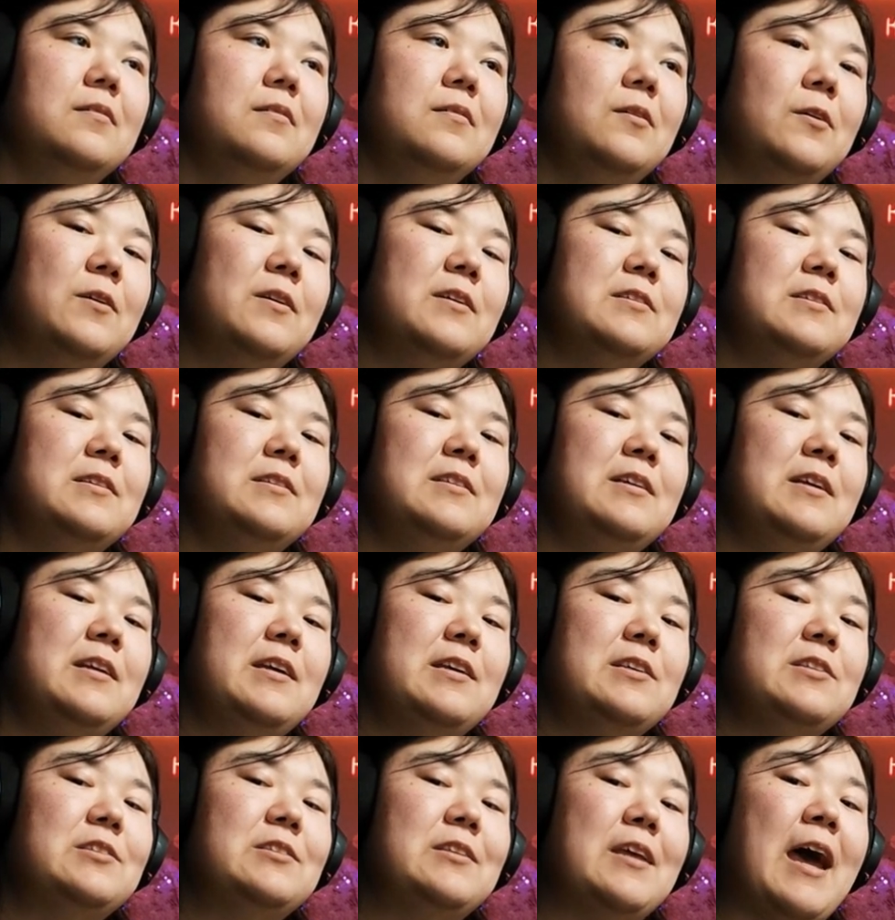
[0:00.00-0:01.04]
Or did
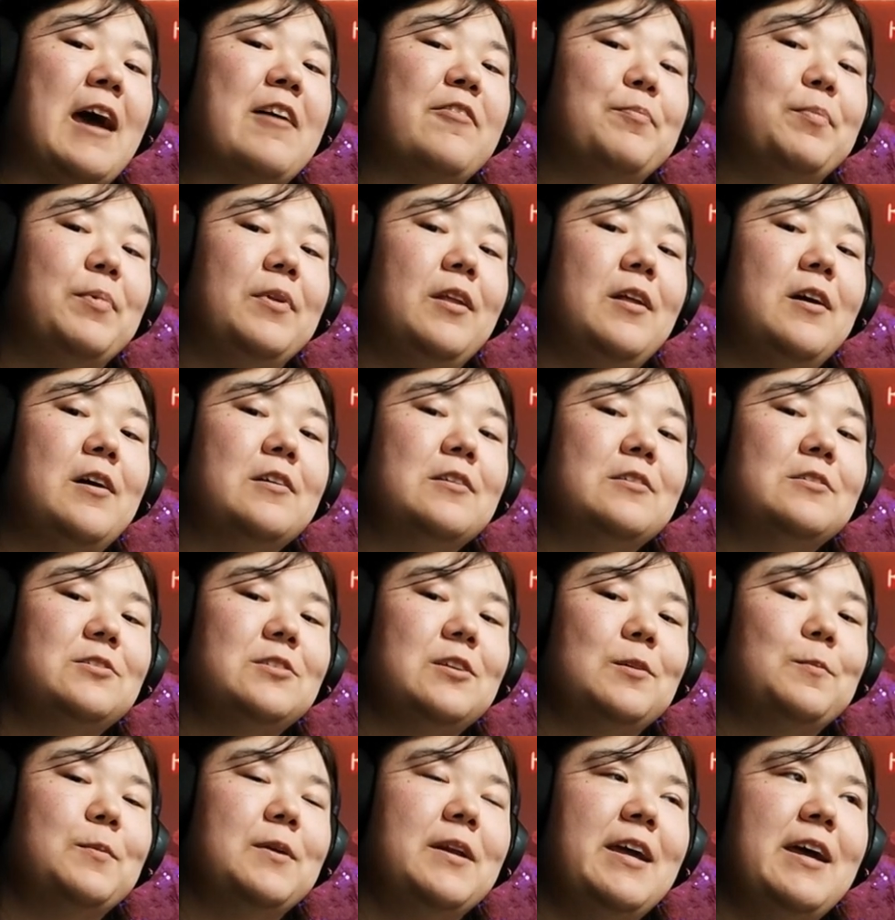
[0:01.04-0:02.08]
his staff belong to
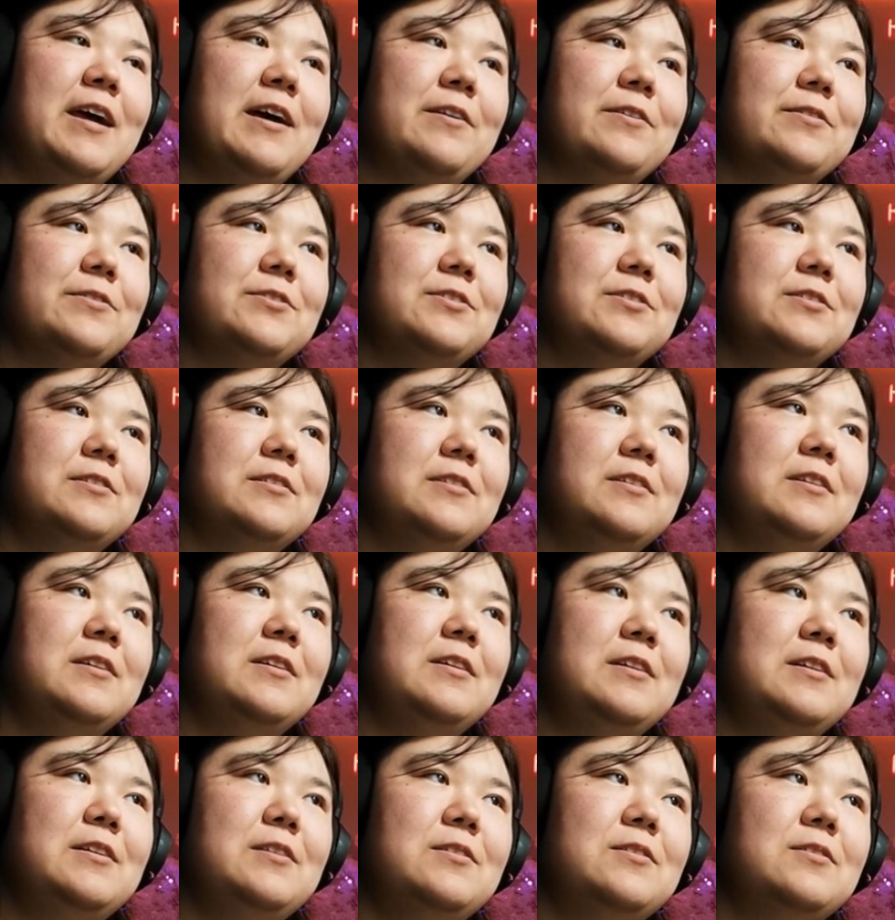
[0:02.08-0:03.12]
someone else
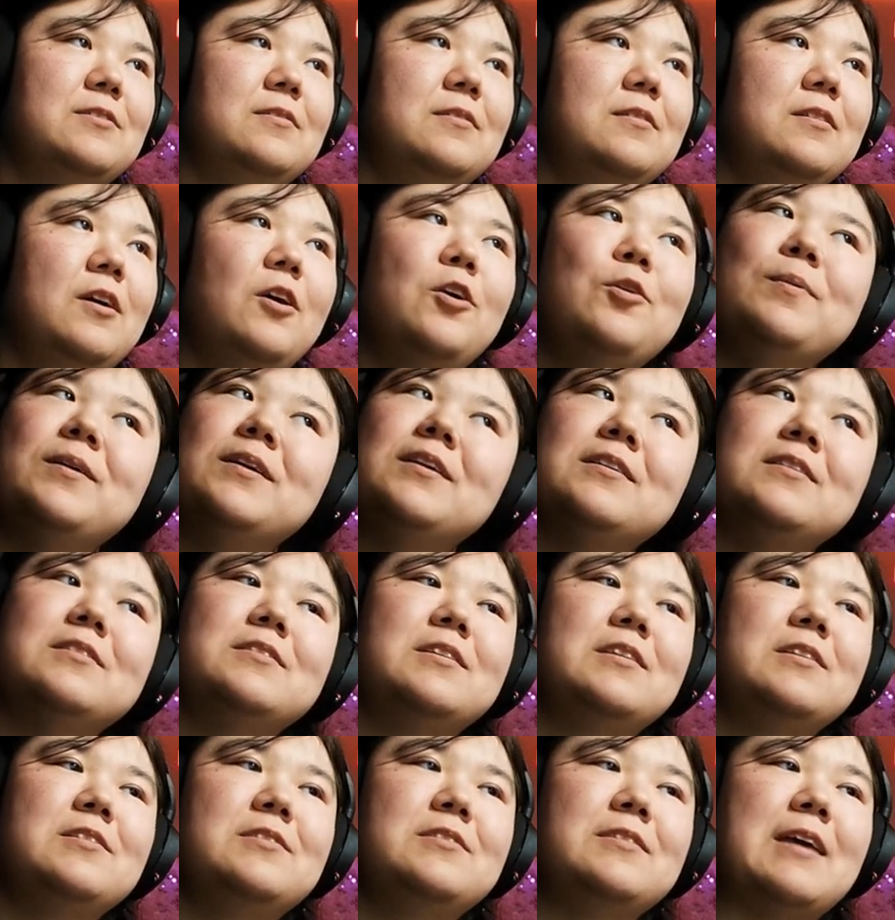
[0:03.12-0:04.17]
and he No,
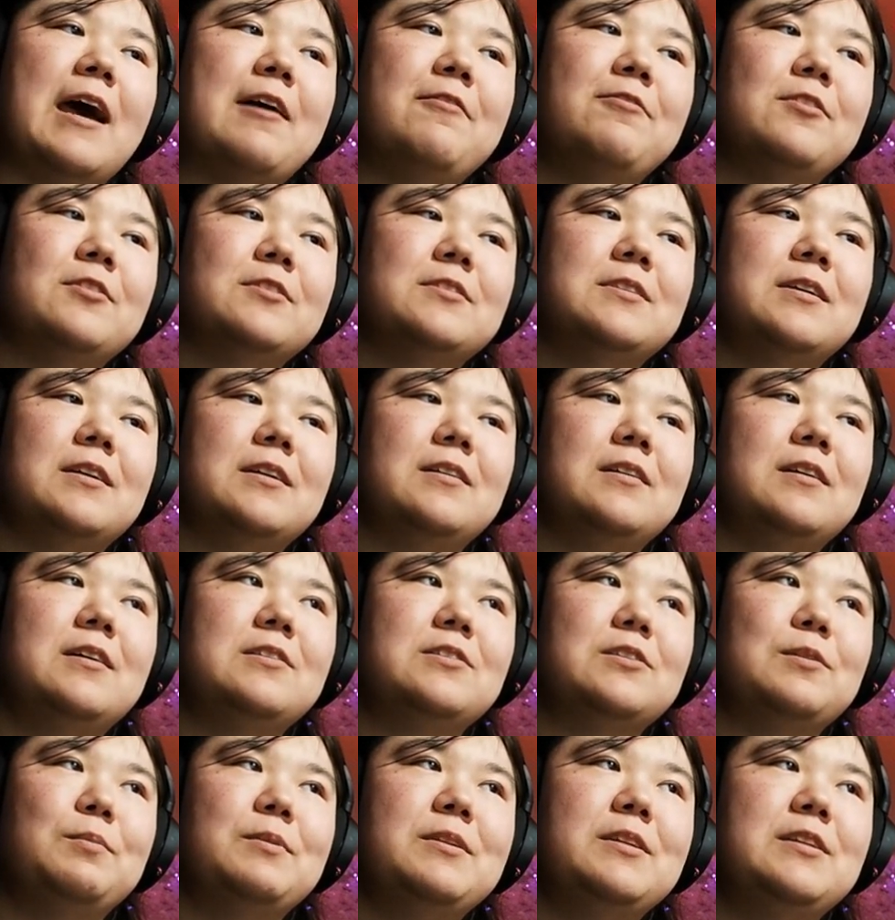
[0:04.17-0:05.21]
because his staff looks like
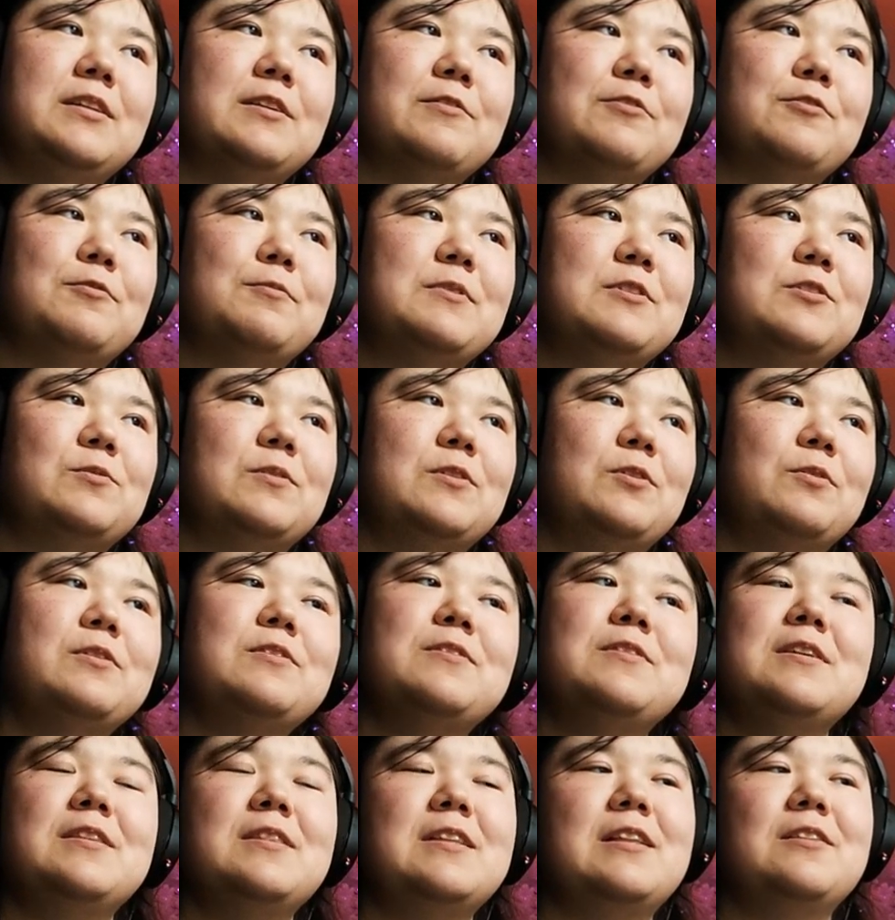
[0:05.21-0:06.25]
it's completely different from this one. The only
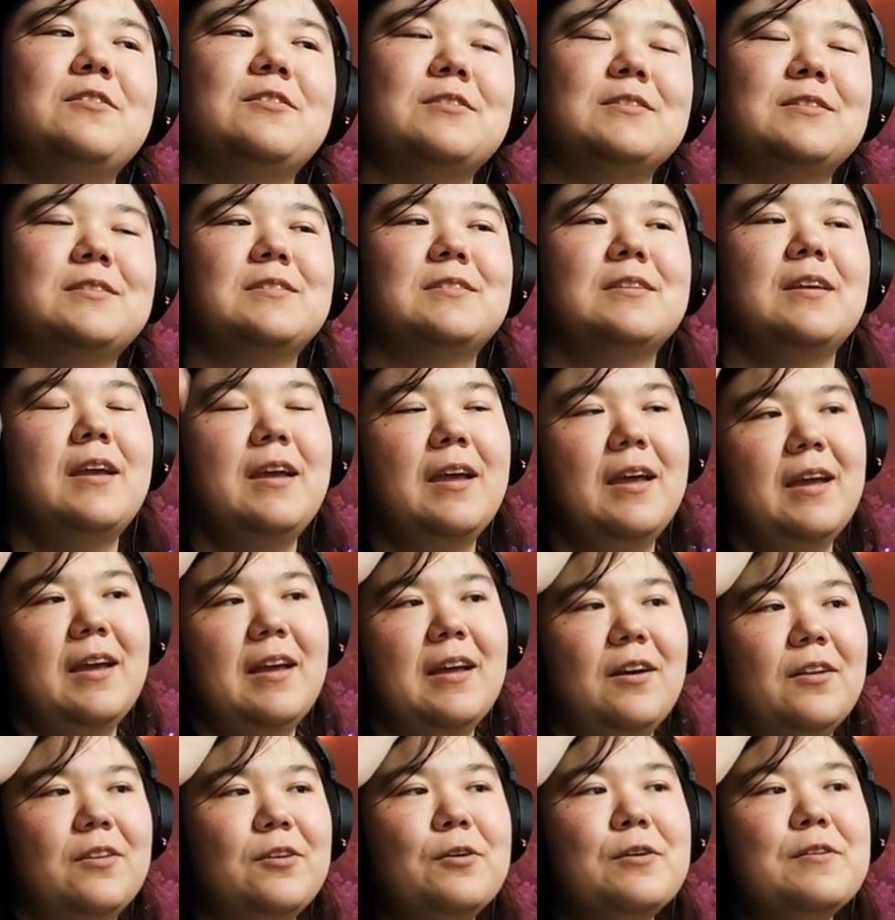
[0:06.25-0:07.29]
thing that looks,
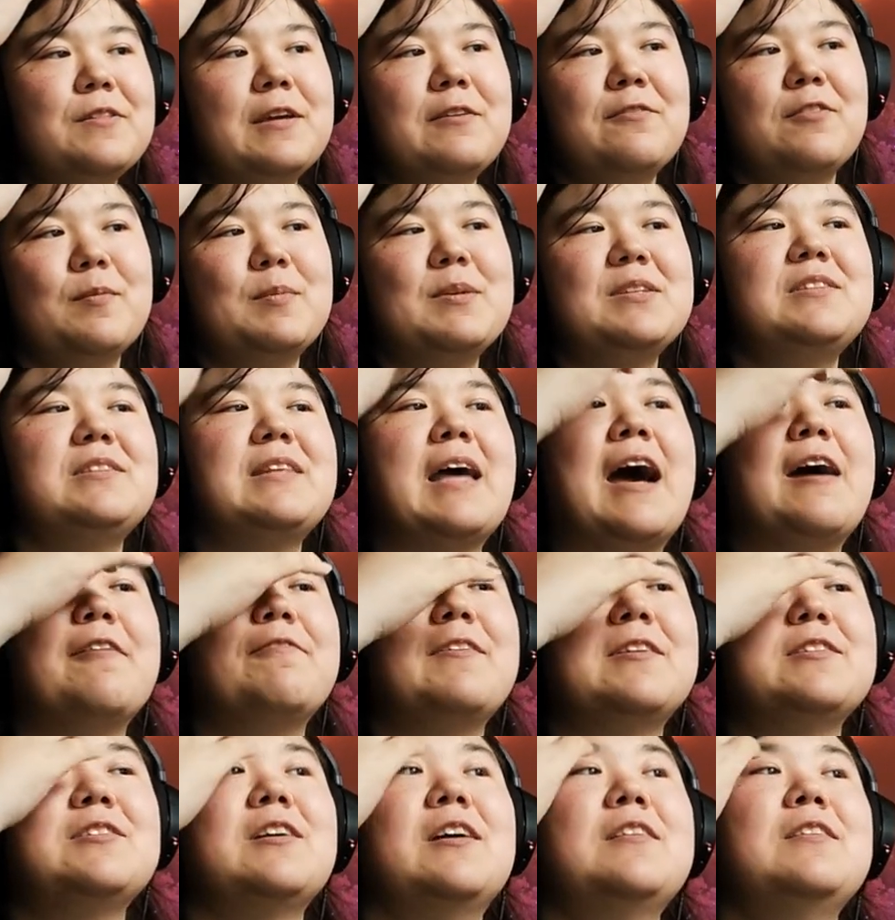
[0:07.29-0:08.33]
the only thing from his staff
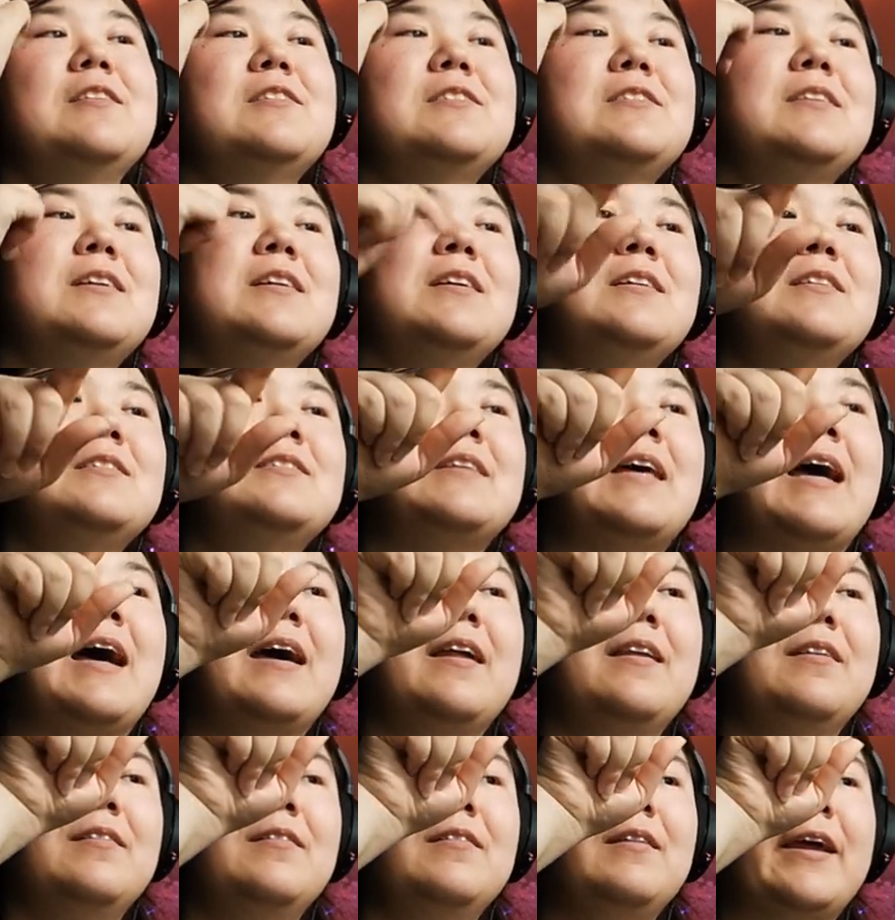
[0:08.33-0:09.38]
that's on this thing is
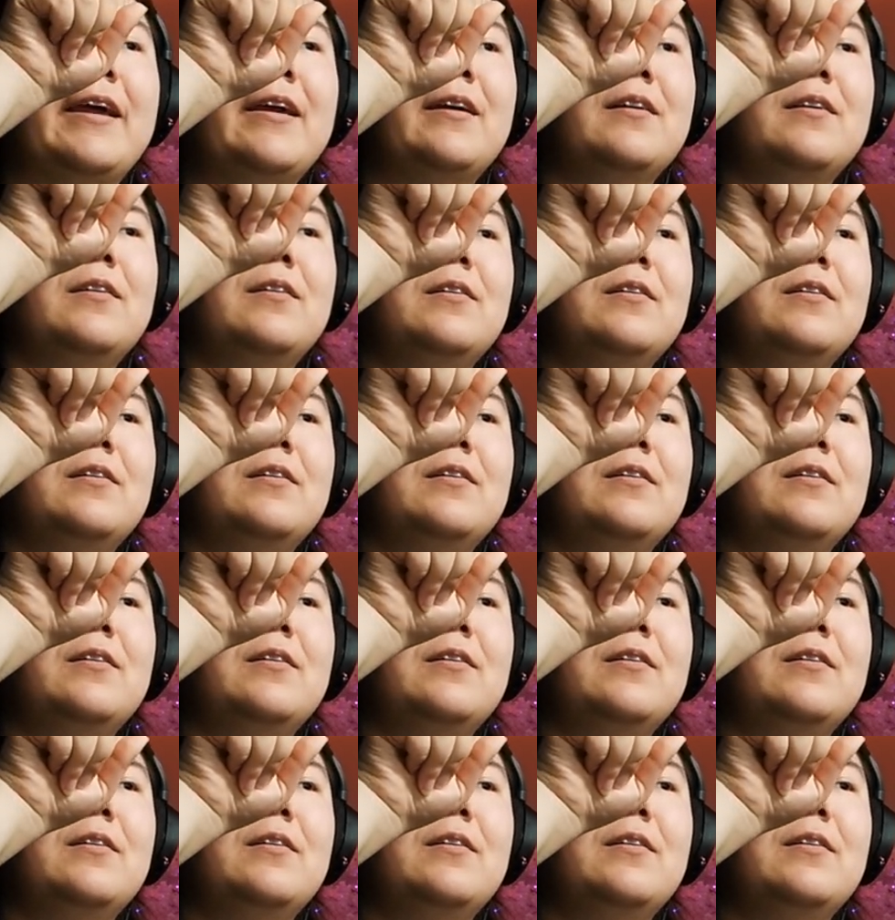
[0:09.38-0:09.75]
that like